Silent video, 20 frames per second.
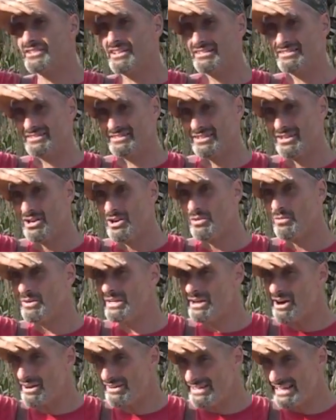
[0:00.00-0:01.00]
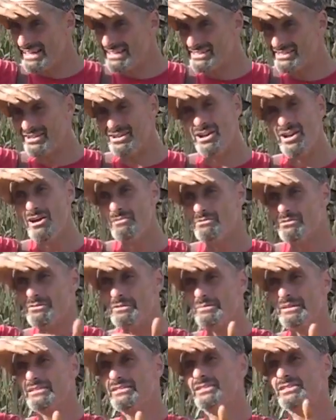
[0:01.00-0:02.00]
does. We are nature, but
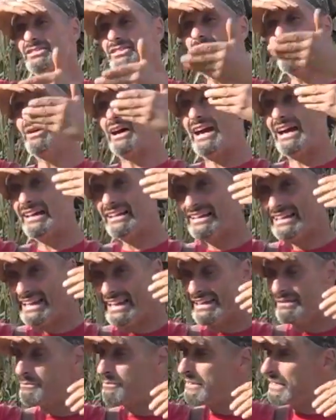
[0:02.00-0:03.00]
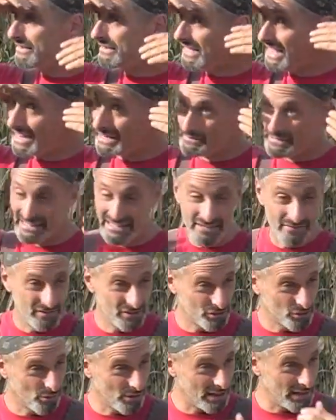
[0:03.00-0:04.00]
we've been so alienated, be it the Adam and Eve
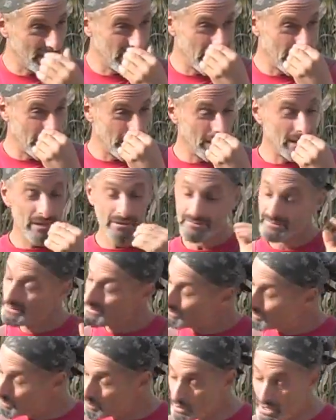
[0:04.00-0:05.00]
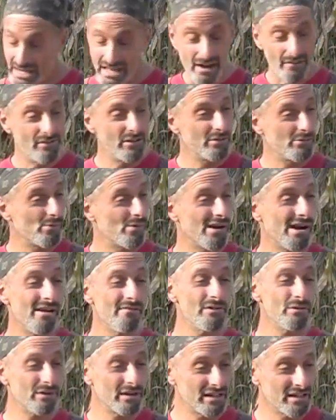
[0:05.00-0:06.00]
story, wherever you
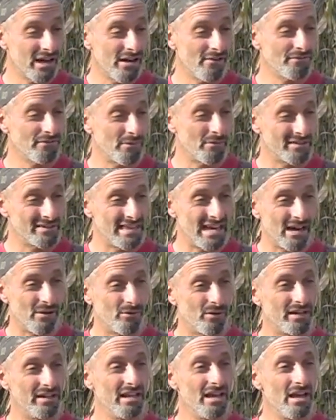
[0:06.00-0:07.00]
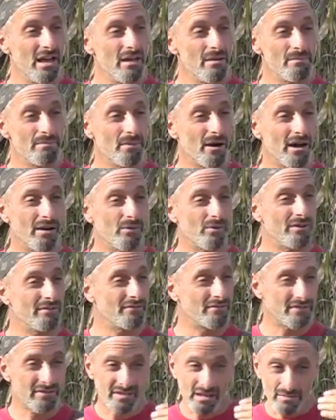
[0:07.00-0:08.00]
want to come from with that one, but we
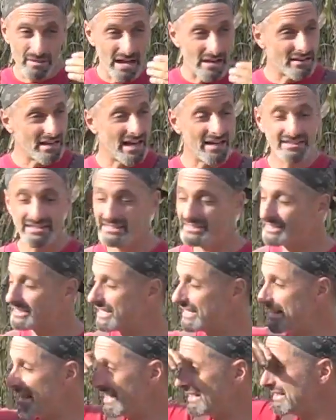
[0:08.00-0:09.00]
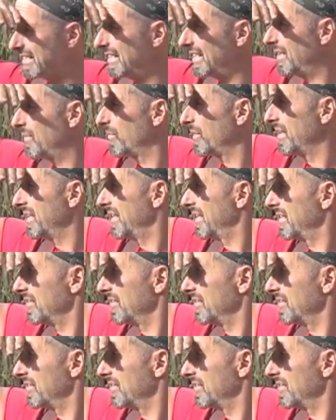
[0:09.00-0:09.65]
somehow got disconnected, and we